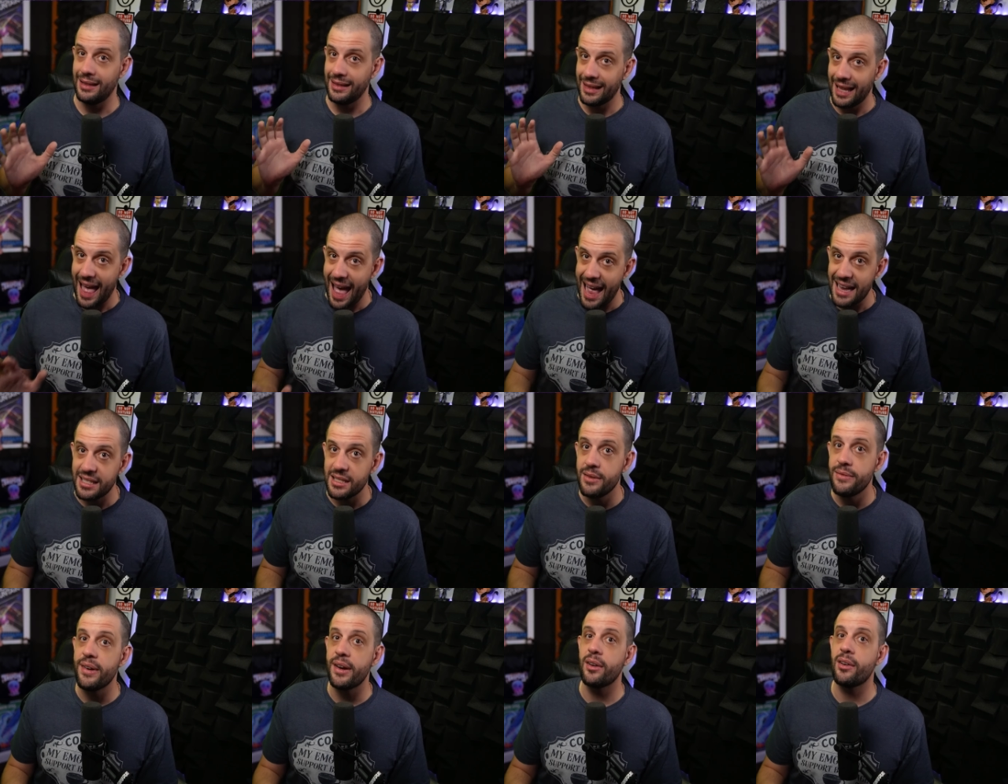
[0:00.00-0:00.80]

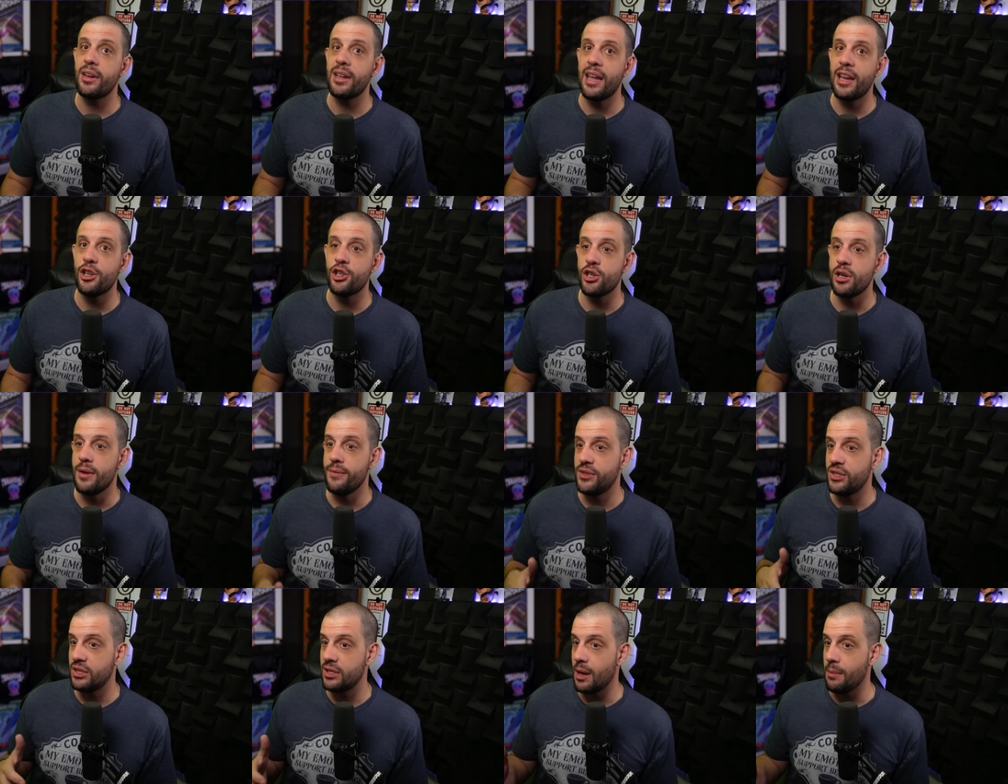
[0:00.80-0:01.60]
last variation
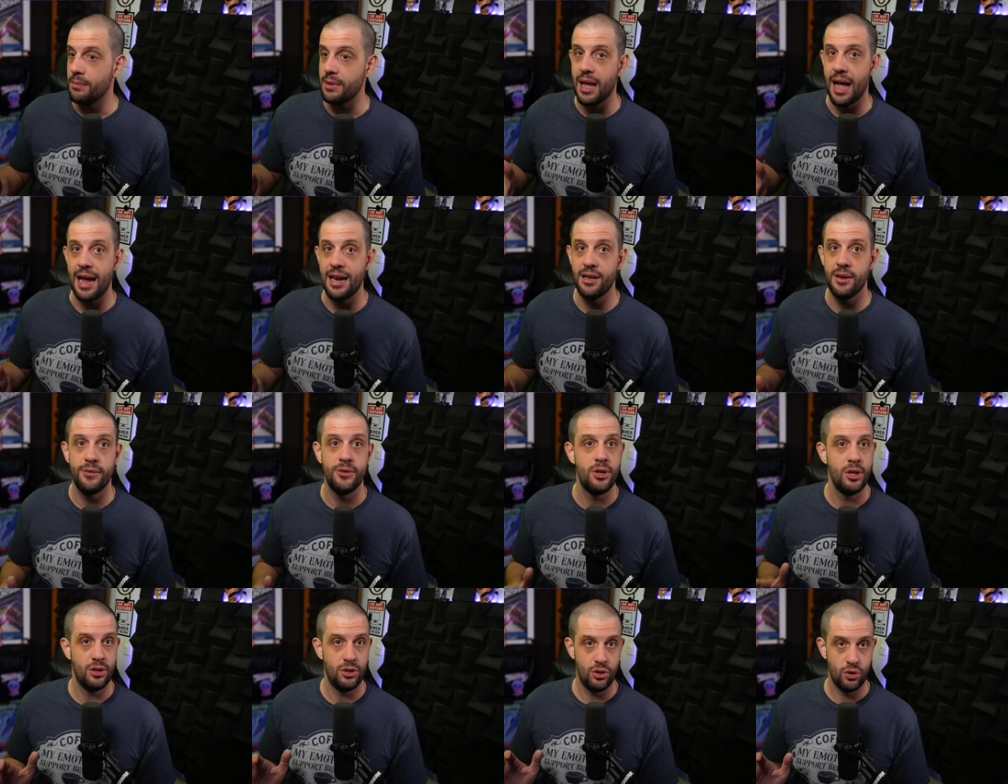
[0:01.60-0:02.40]
of some kind
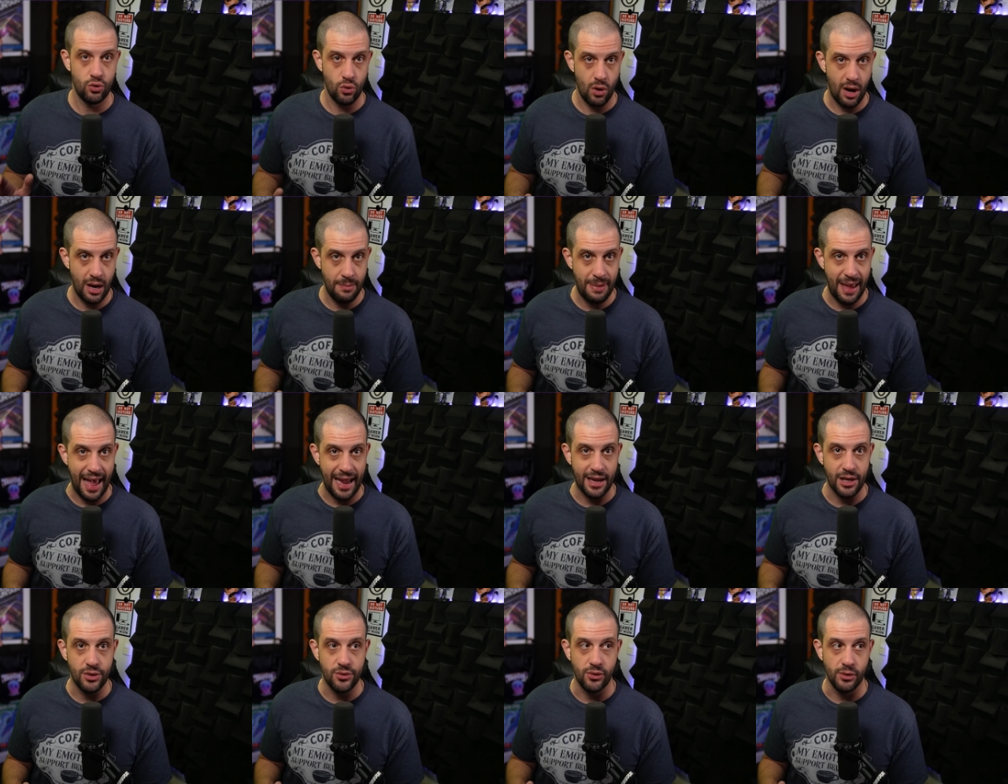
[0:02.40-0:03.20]
of destroy
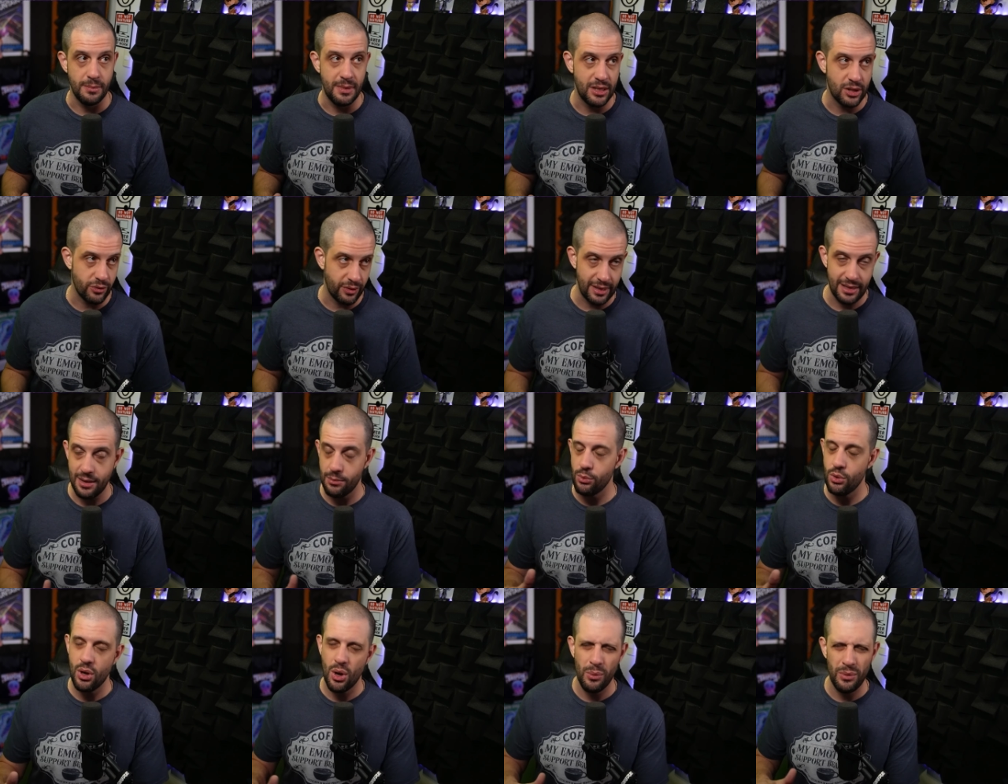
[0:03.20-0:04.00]
package for Misery, and
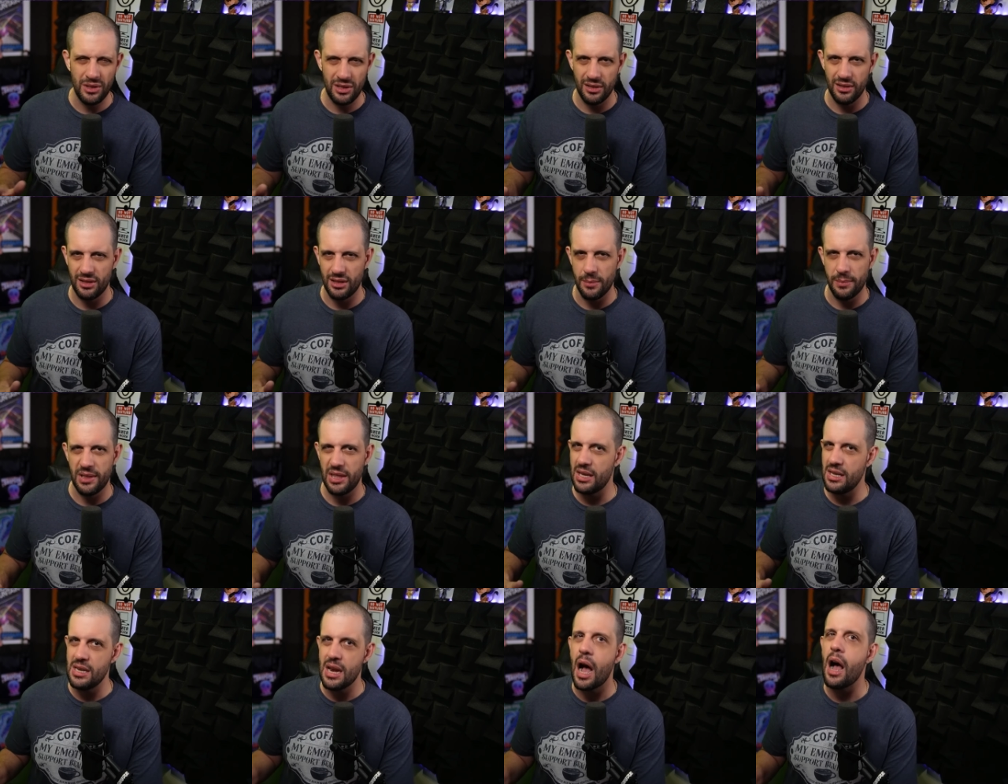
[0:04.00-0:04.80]
then we'll go into some of
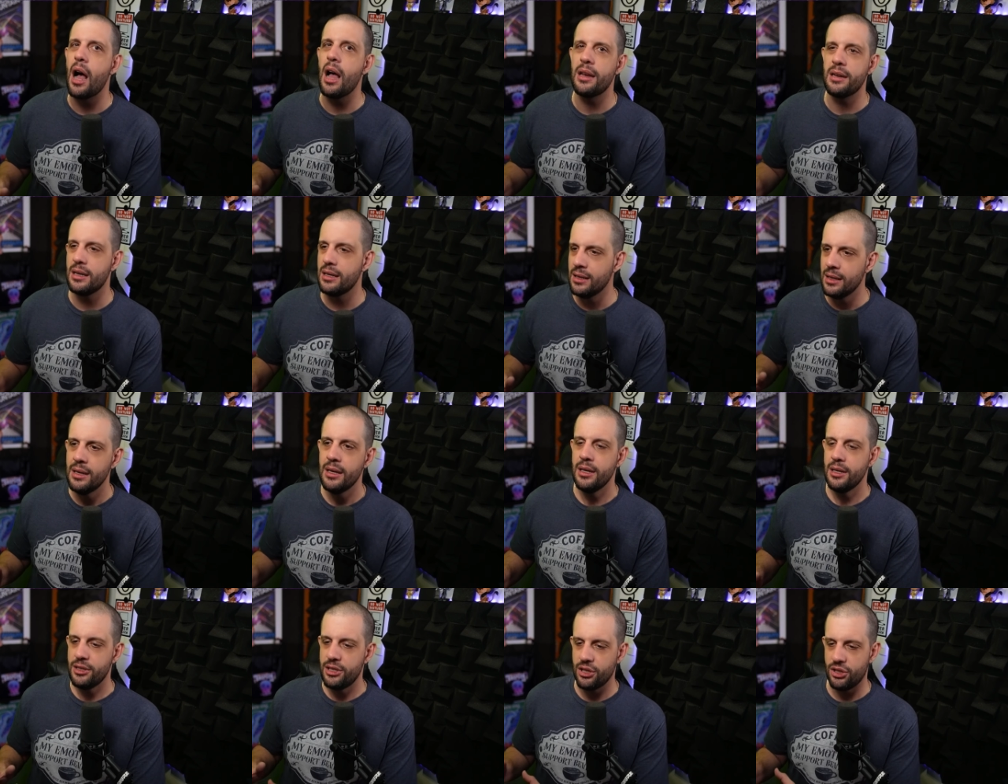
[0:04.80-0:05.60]
the
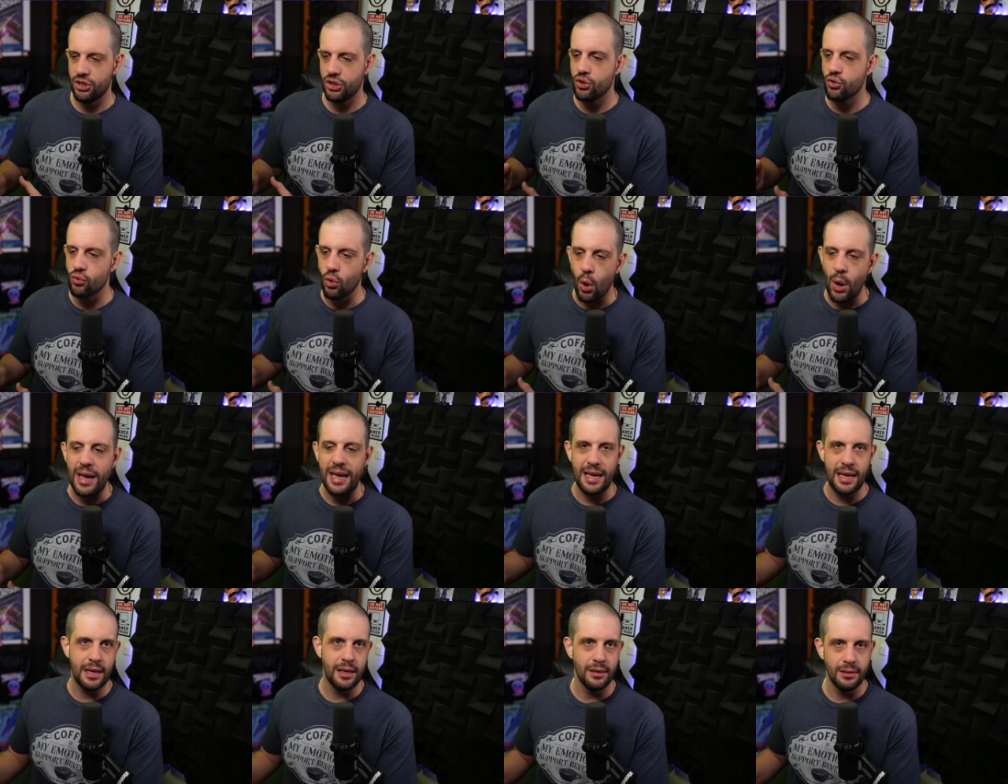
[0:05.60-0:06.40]

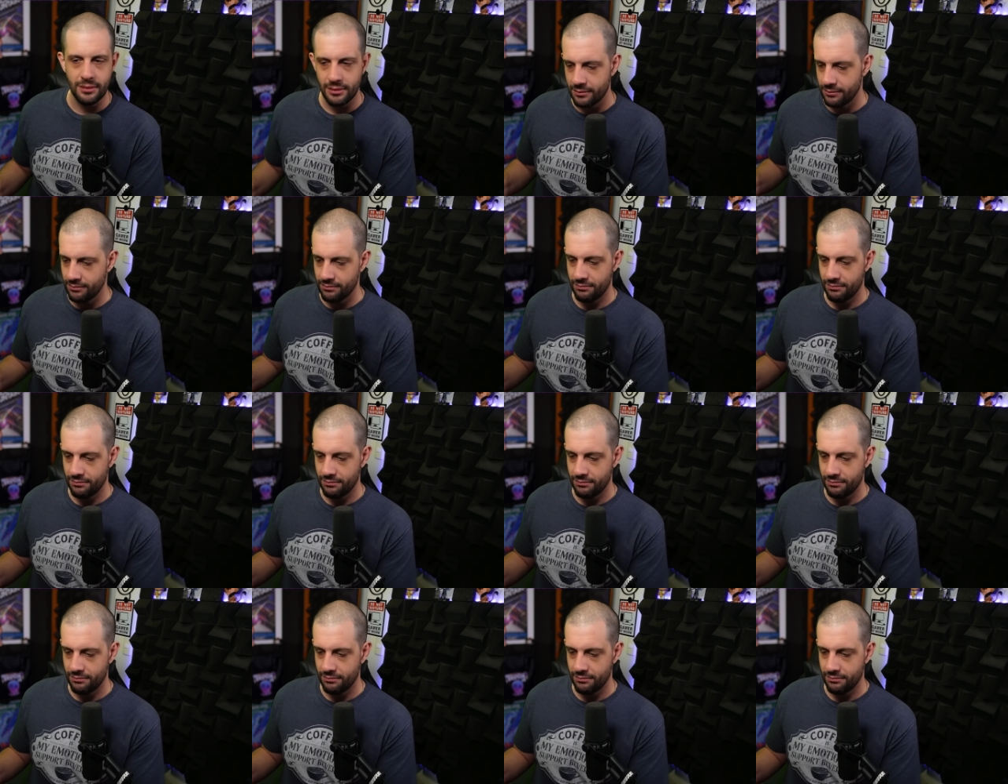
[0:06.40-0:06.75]
non-destroying